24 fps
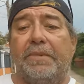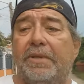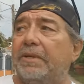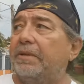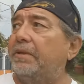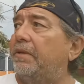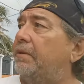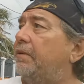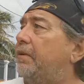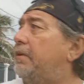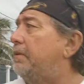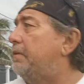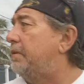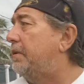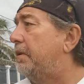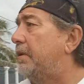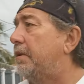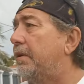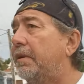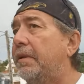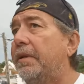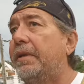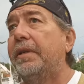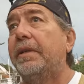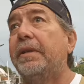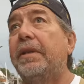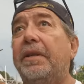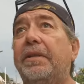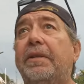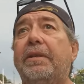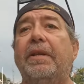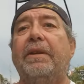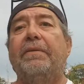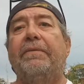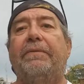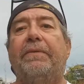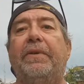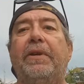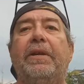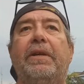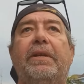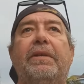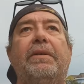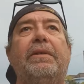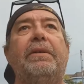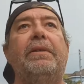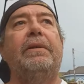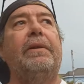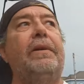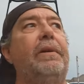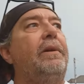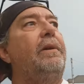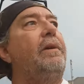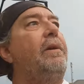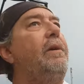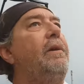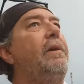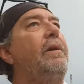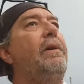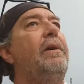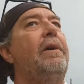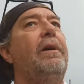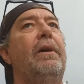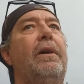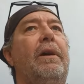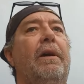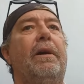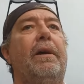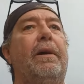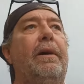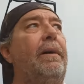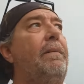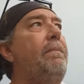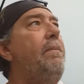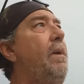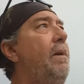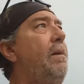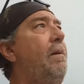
they're still doing it. I think they still have fears. I